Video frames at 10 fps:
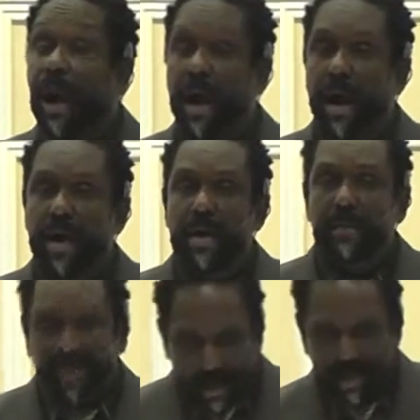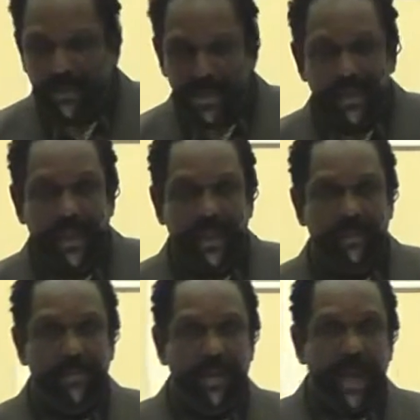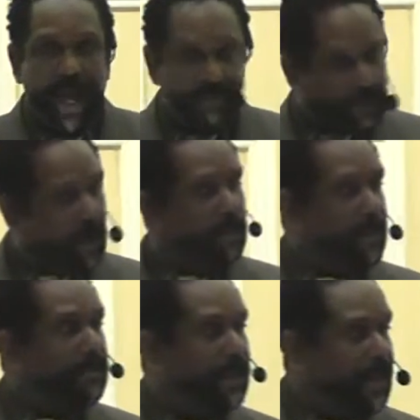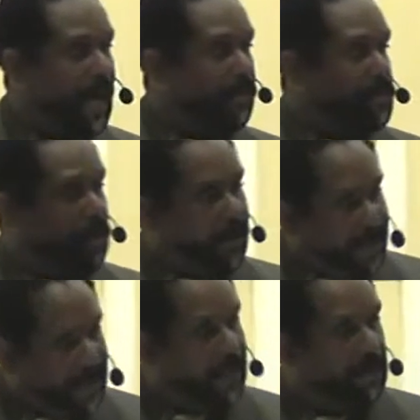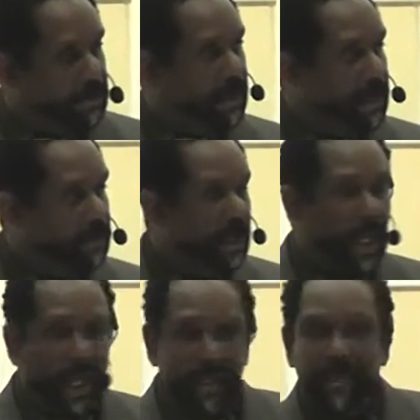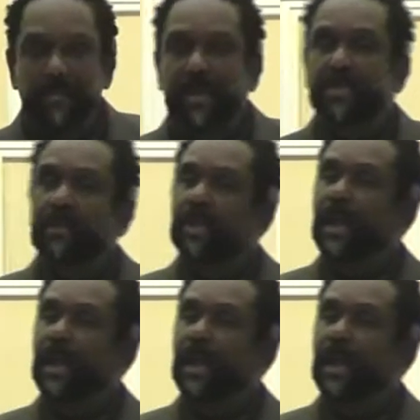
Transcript: a car because it was needed. I told people that God was going to heal them in the midst of